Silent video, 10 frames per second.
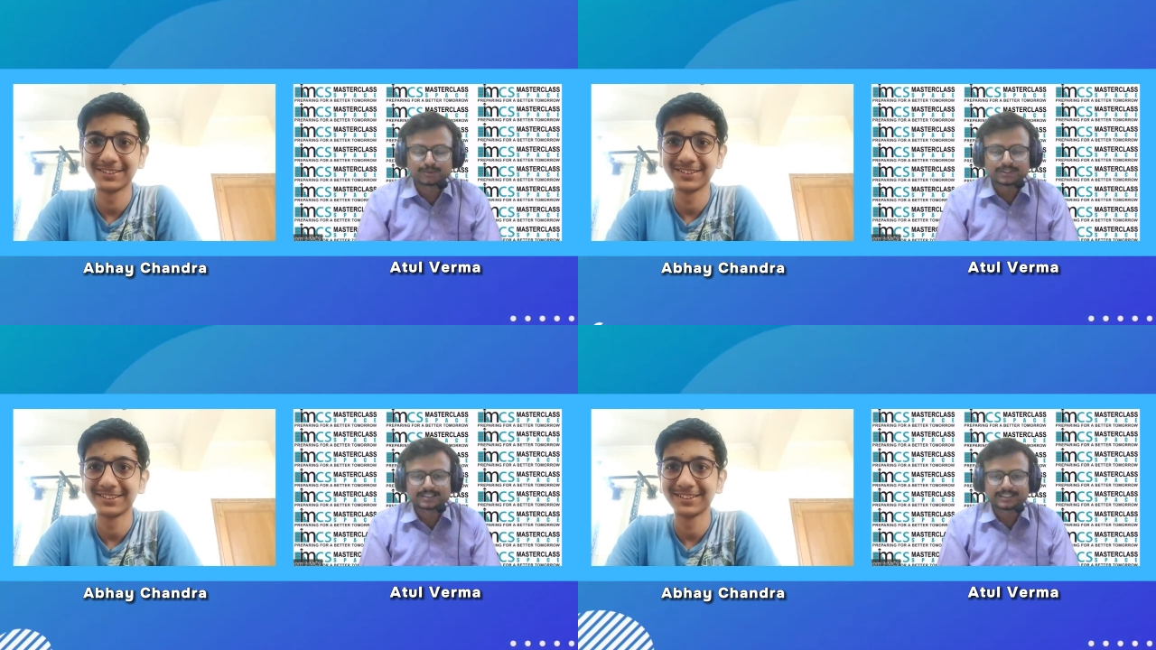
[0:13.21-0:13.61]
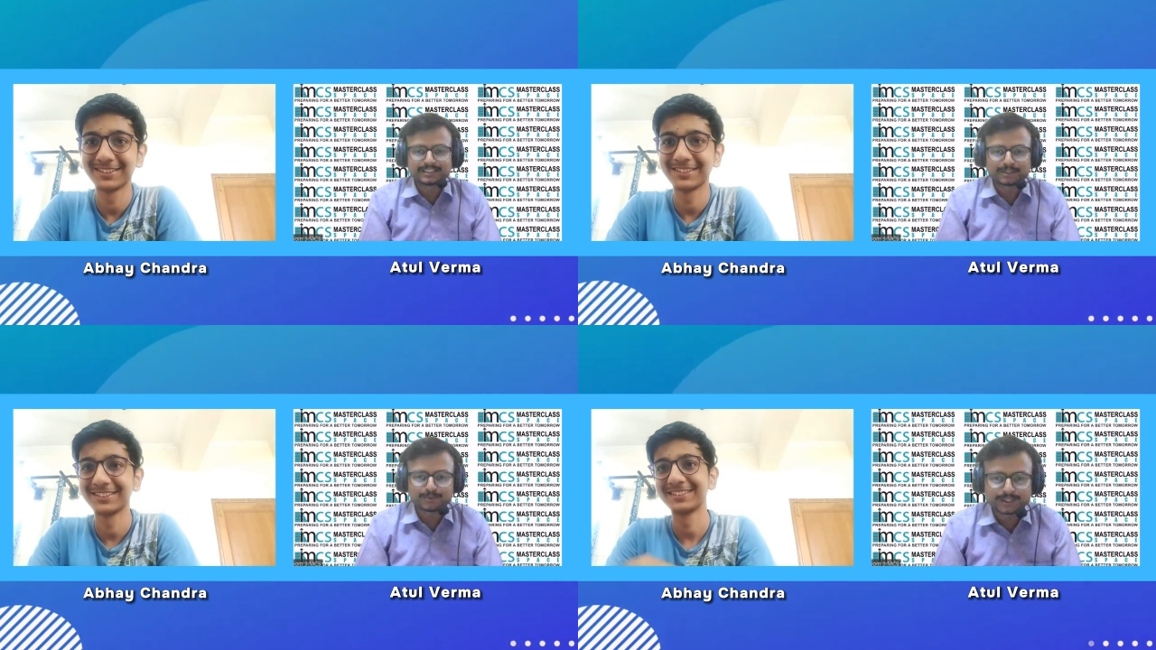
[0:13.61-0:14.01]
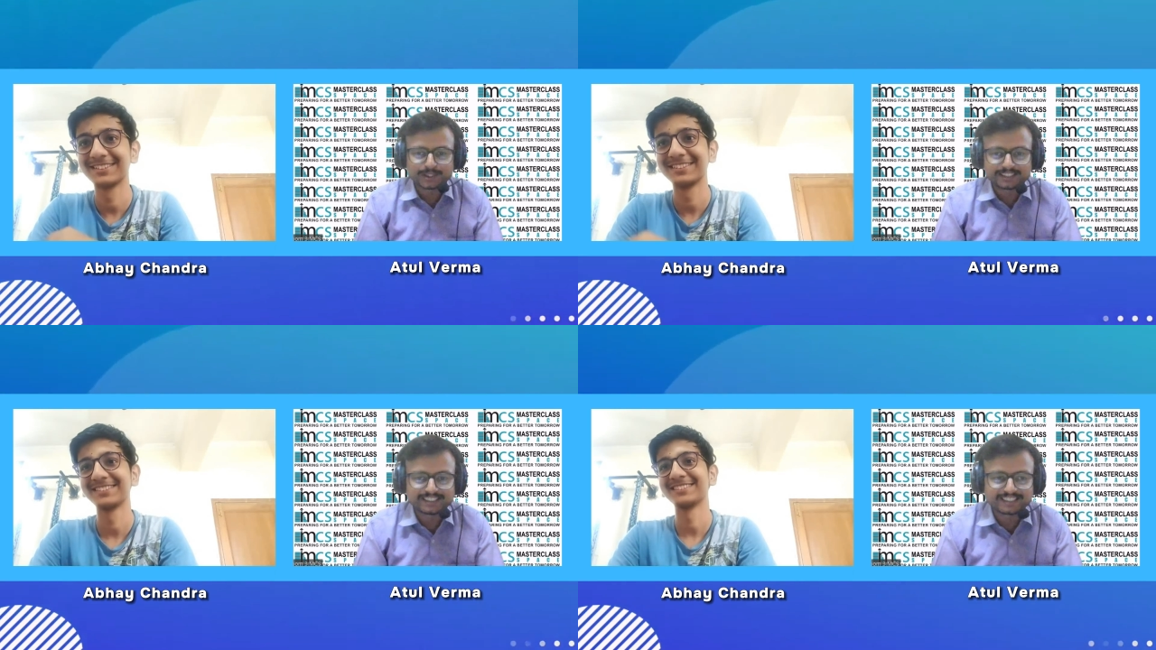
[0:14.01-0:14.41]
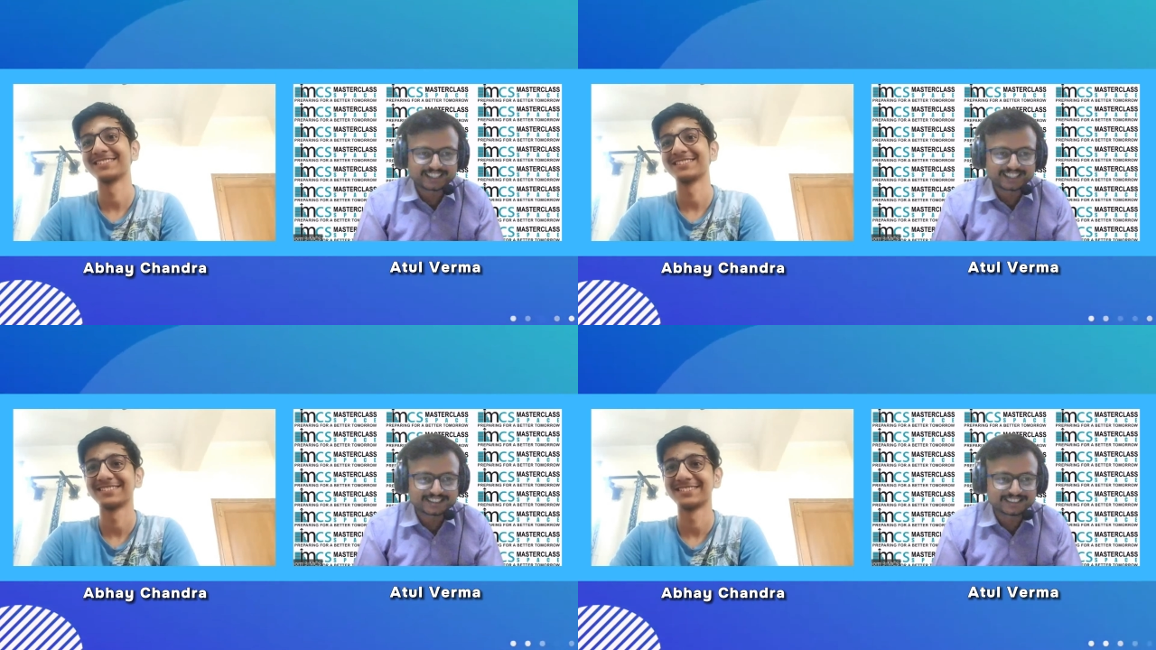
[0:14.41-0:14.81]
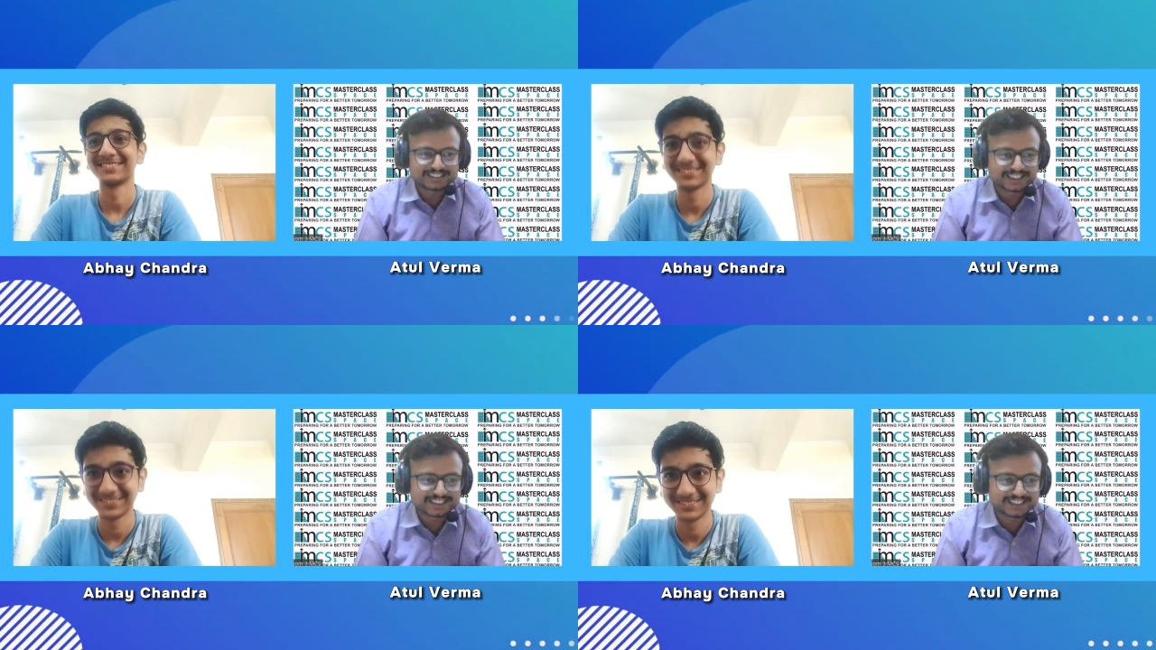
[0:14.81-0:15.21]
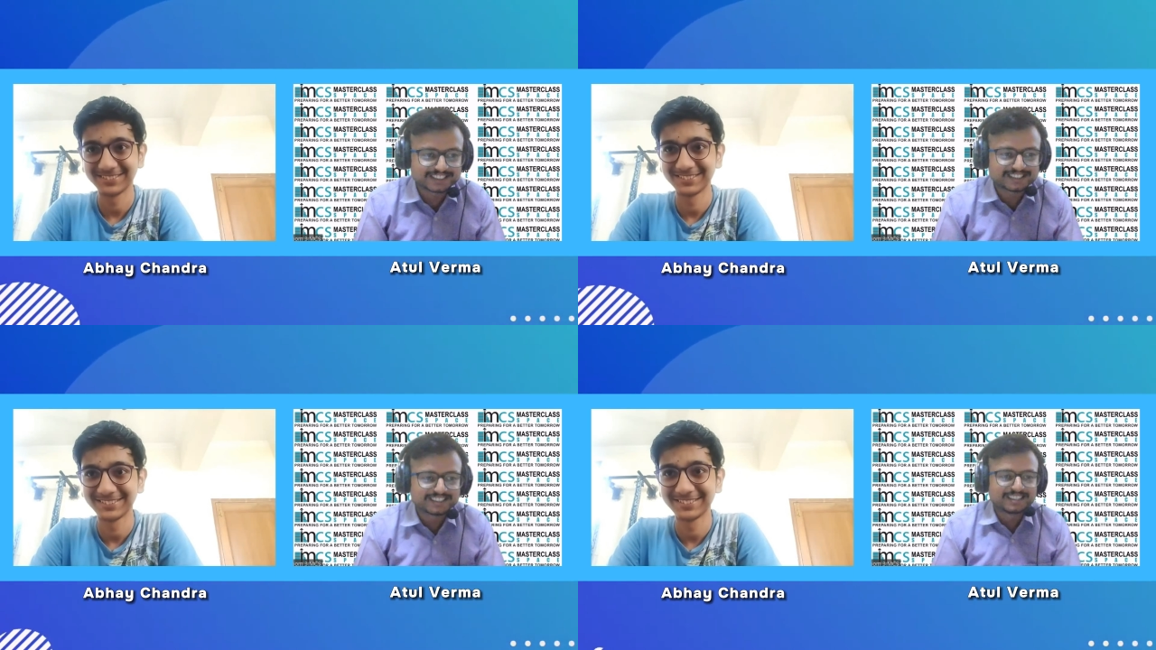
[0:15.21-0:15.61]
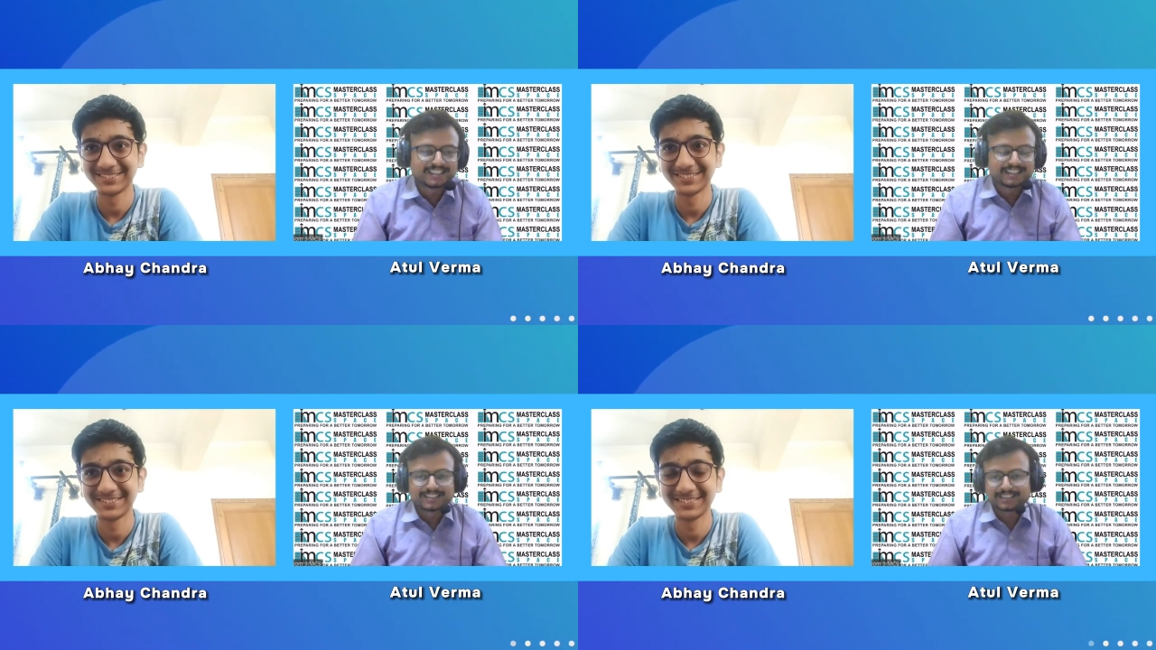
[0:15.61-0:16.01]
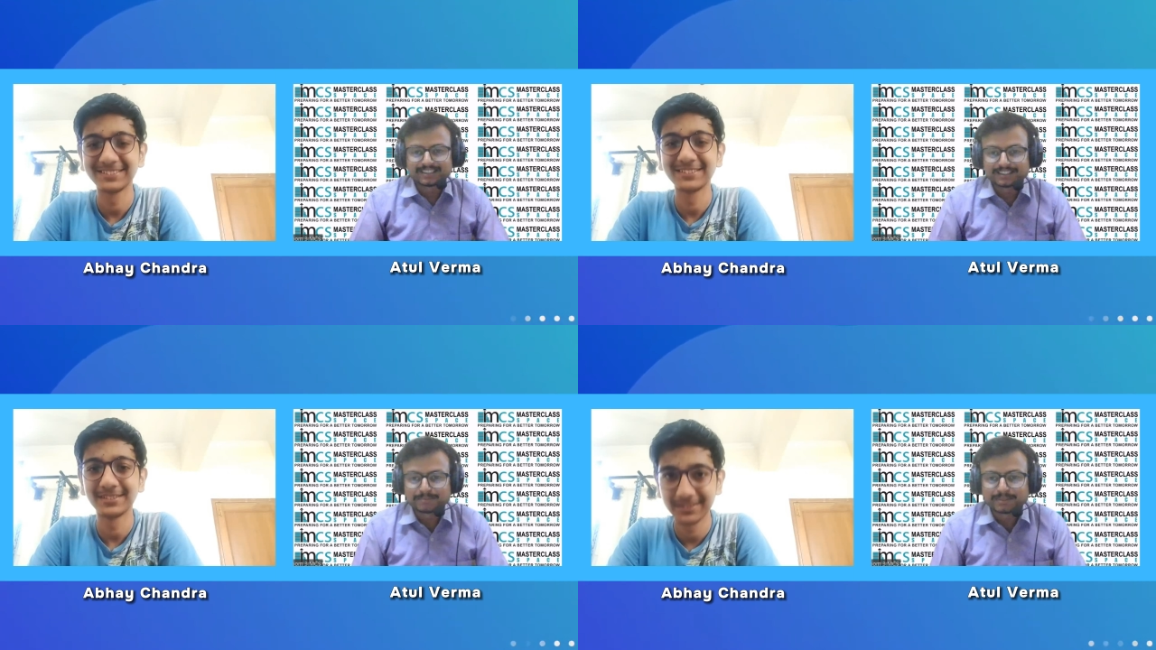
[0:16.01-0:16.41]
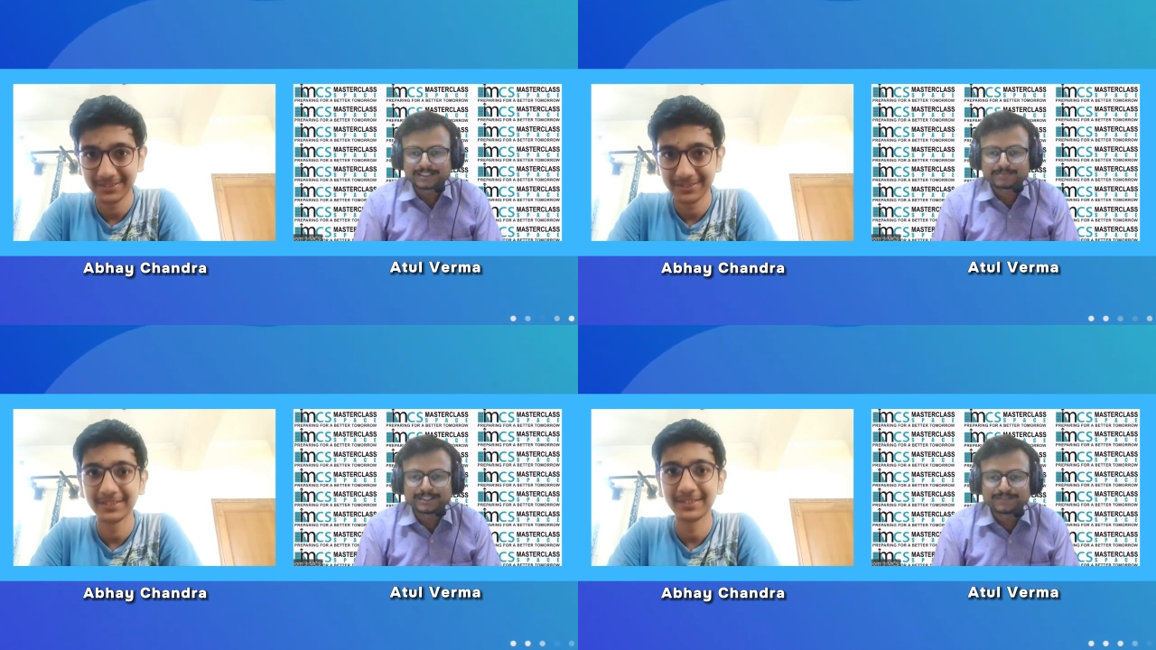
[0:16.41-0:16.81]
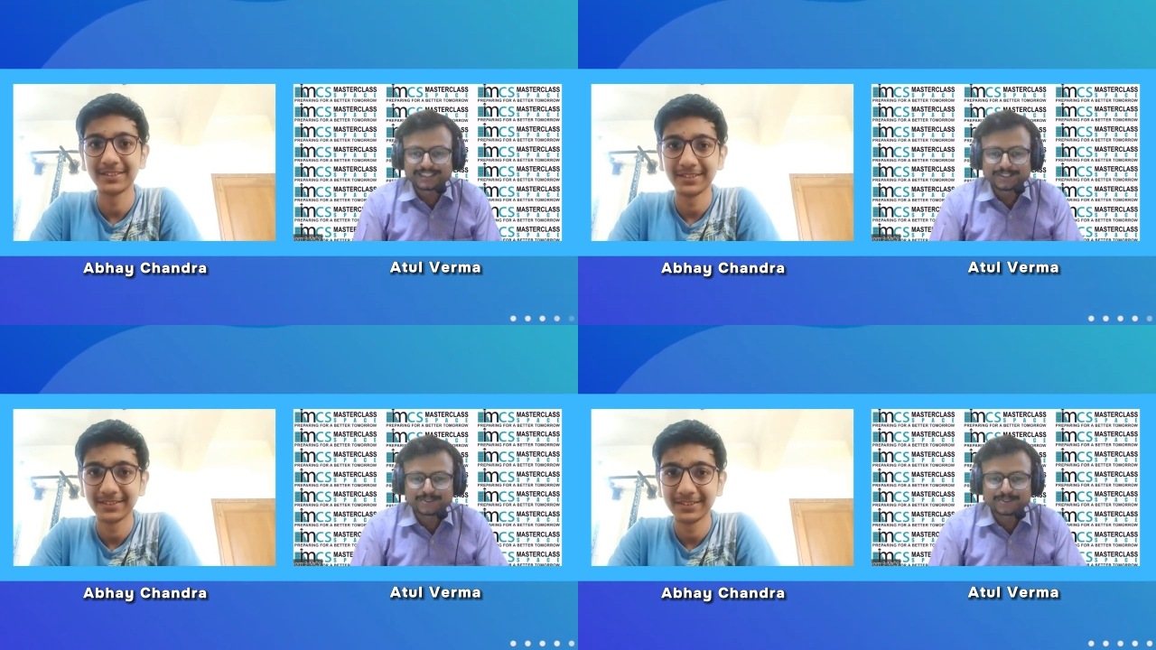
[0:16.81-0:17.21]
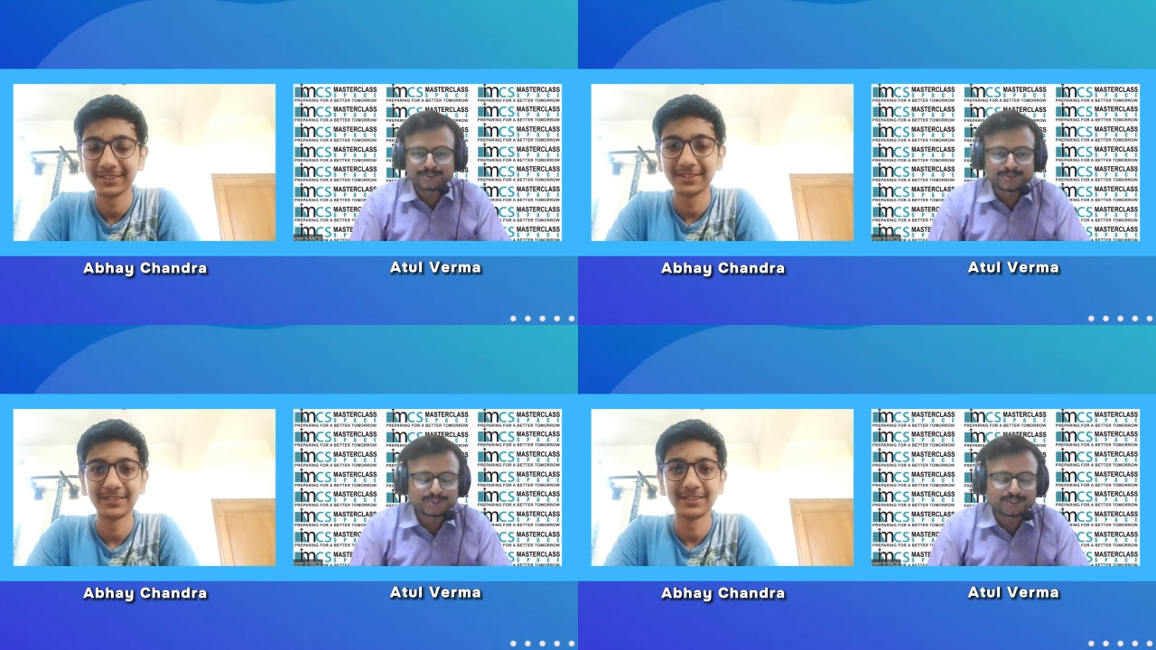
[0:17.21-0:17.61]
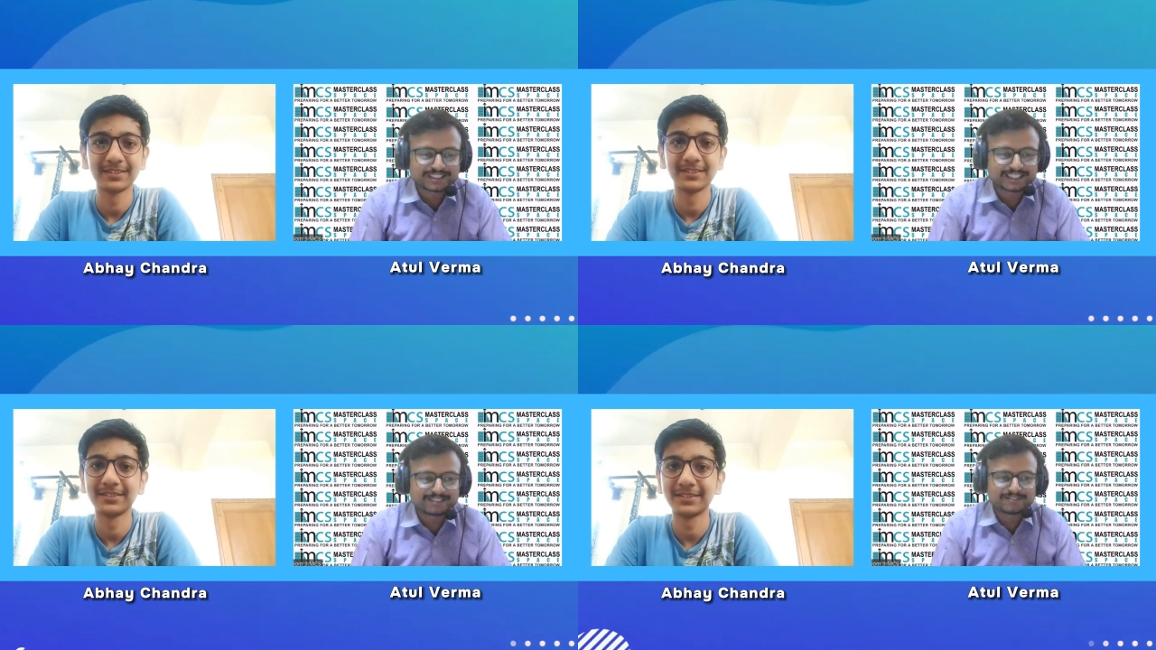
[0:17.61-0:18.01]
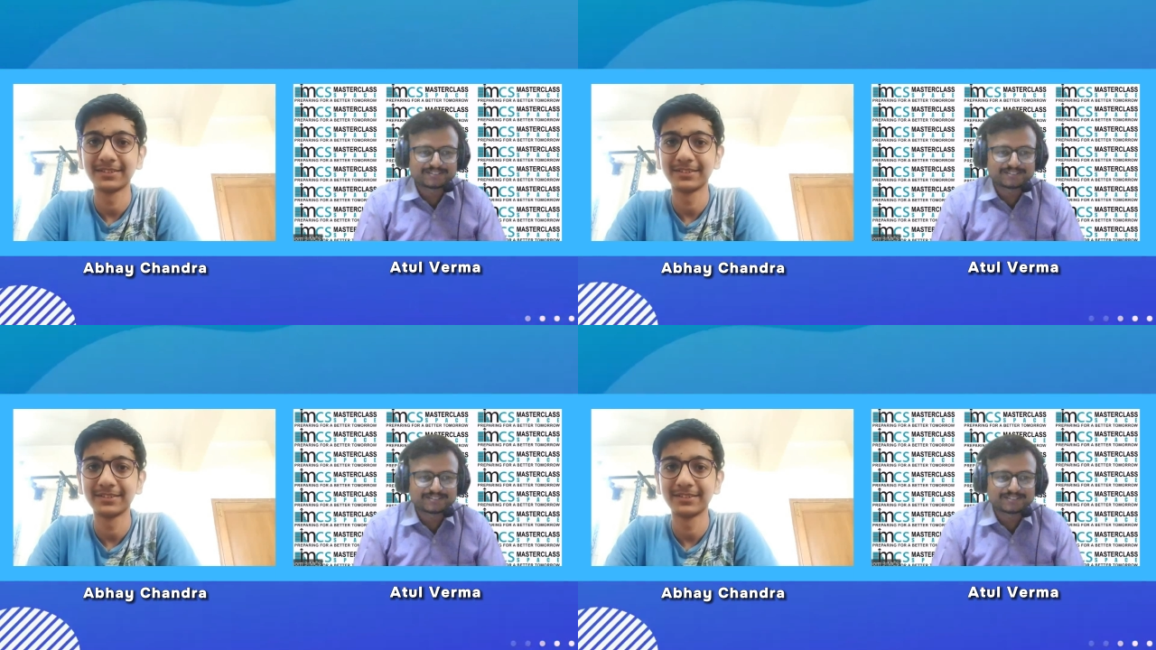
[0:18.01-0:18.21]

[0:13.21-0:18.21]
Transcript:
Speaker 1: to this interview and interaction session. Please briefly introduce yourself.